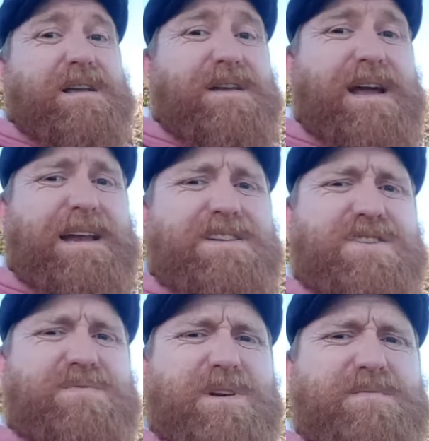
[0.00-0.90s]
Yeah, Ellis
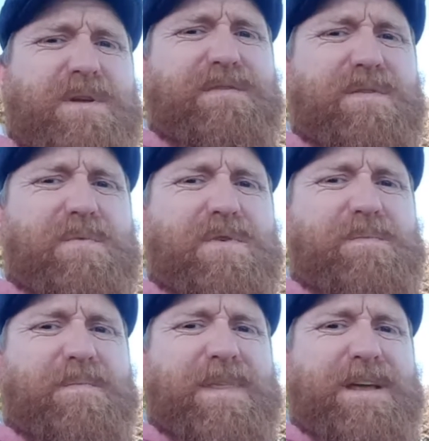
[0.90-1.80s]
just wanted to play football,
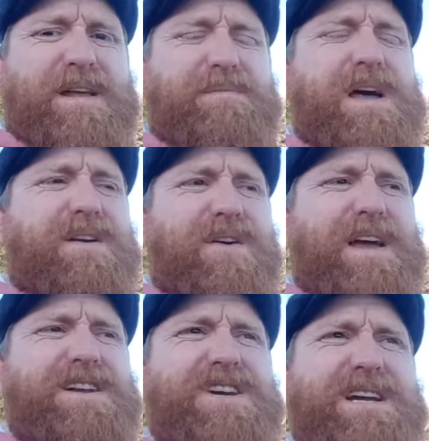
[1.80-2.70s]
and I got
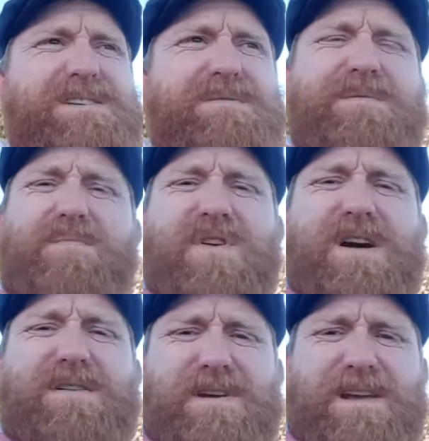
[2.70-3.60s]
that chatting to him at the
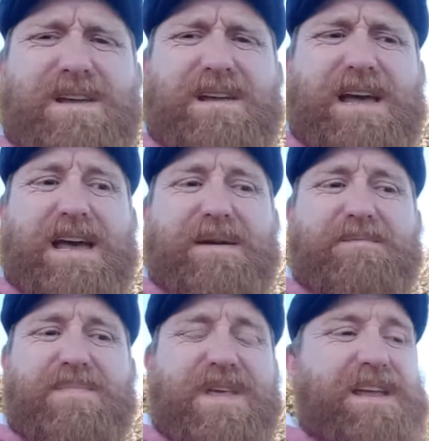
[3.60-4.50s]
Priory.
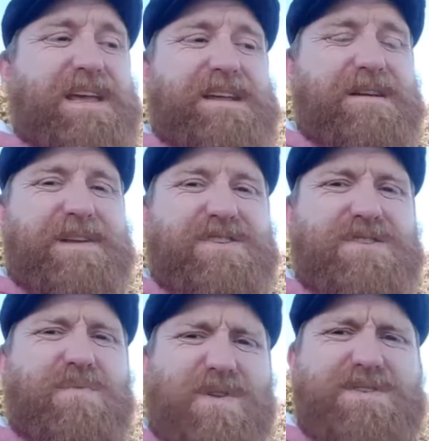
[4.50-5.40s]
That he
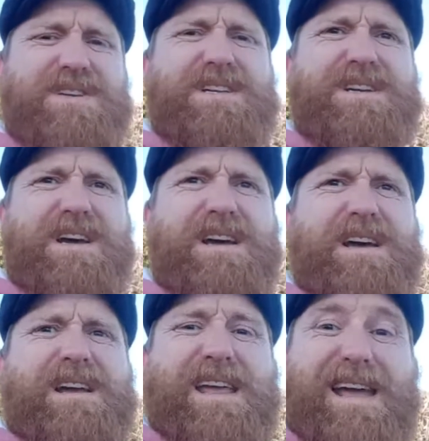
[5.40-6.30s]
just wanted
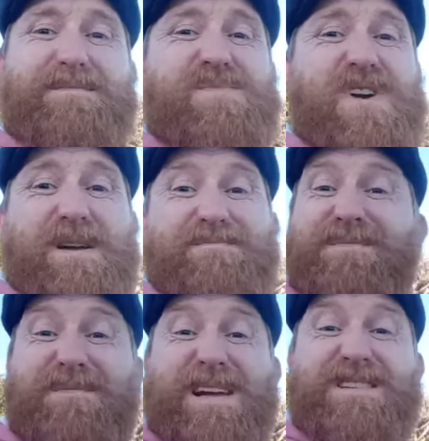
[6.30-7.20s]
game time
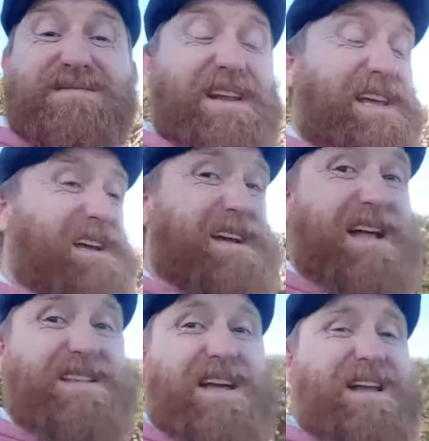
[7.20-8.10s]
massively,
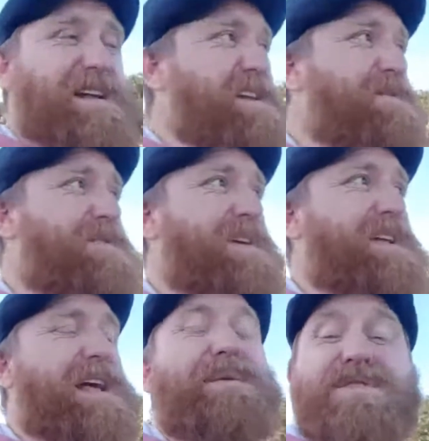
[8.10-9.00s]
and I don't
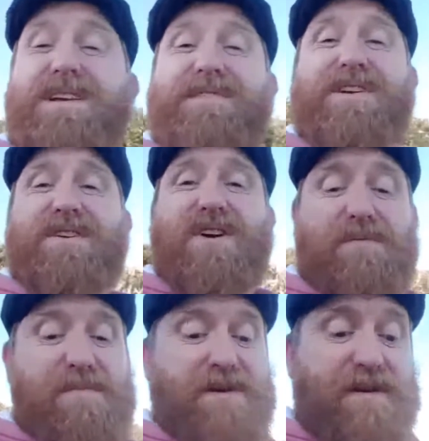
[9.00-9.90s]
think that was ever going to
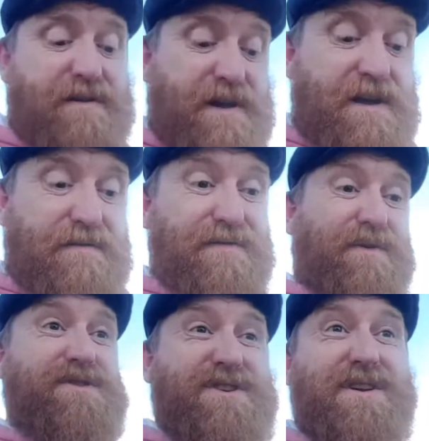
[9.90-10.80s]
come,
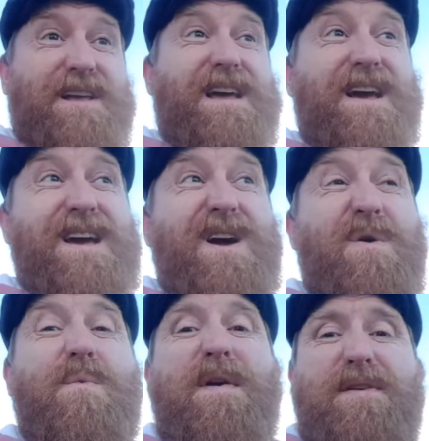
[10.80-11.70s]
unfortunately,
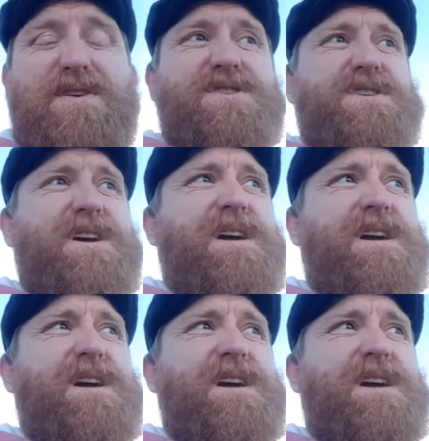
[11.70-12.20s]
with us